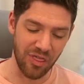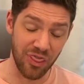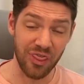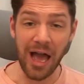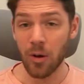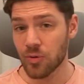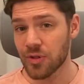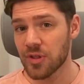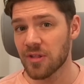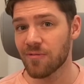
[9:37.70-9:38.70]

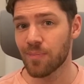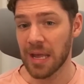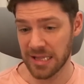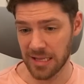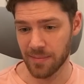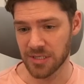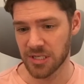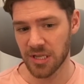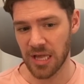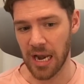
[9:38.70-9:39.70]
thousands of base
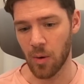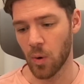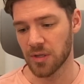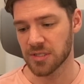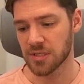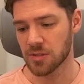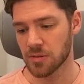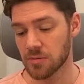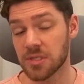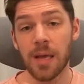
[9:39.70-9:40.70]
images and I wanted
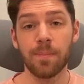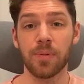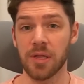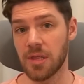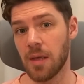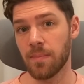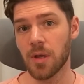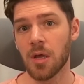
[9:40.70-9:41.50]
to template them.